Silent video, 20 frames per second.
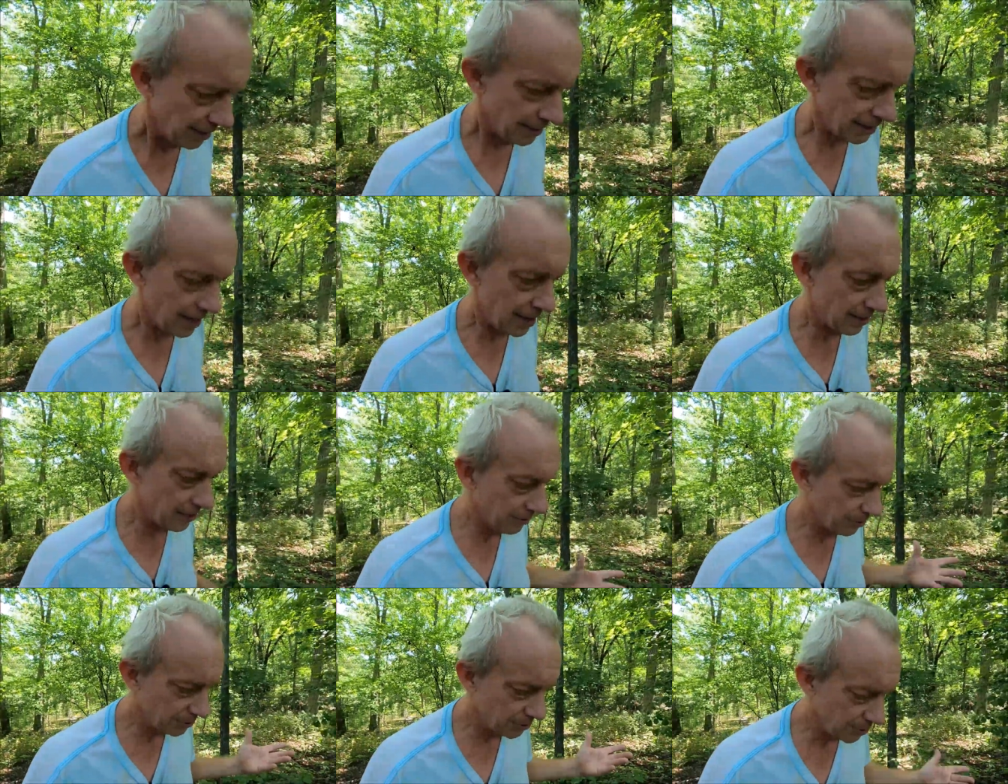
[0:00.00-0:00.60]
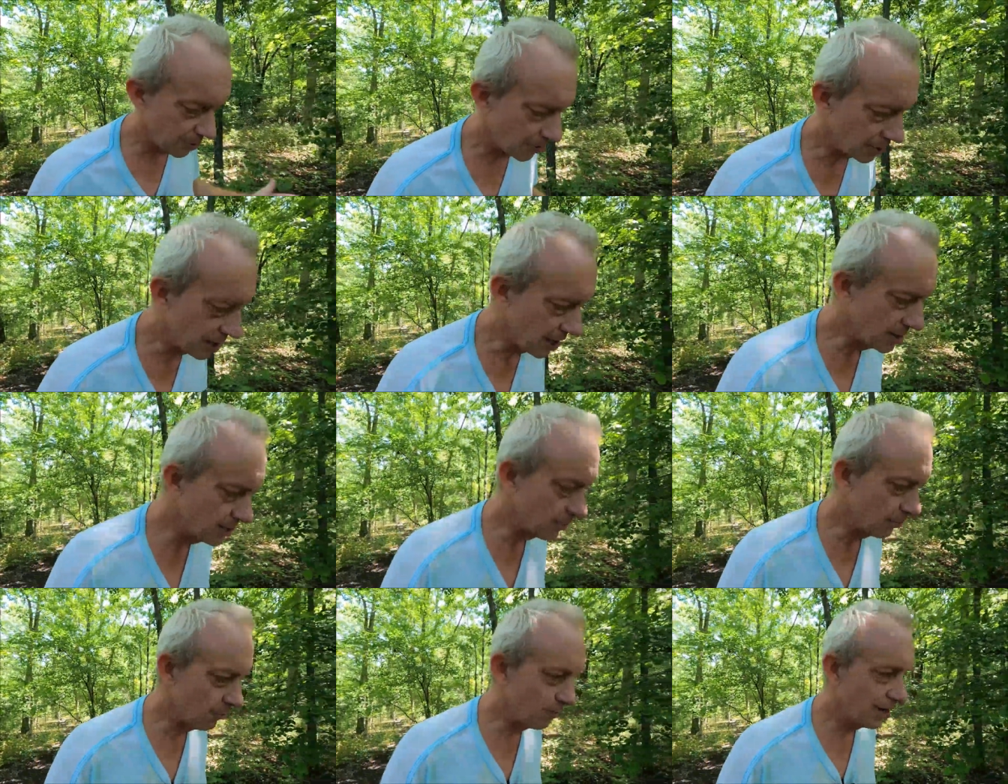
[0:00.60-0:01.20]
and they'd lose all
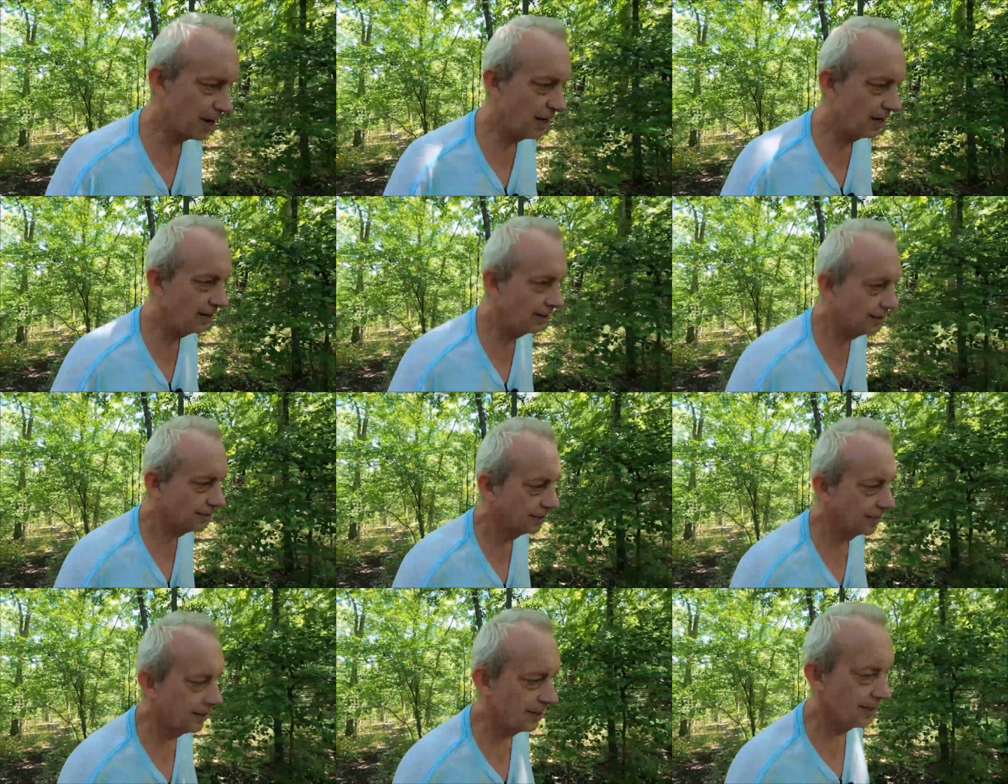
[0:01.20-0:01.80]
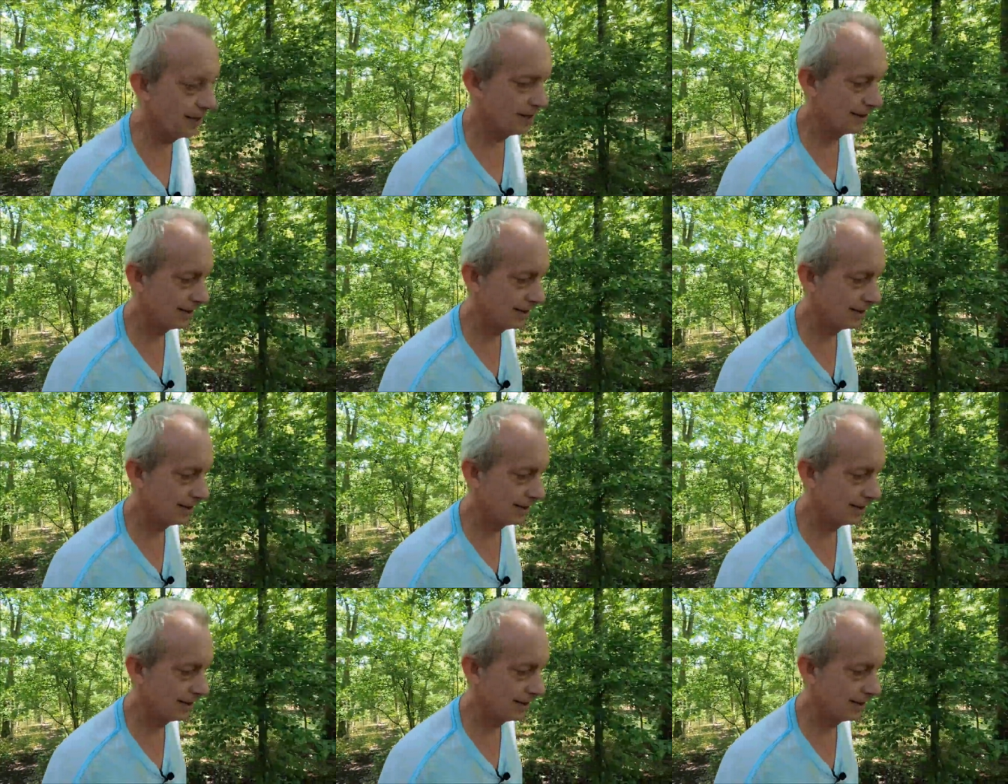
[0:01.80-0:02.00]
kinds of weight and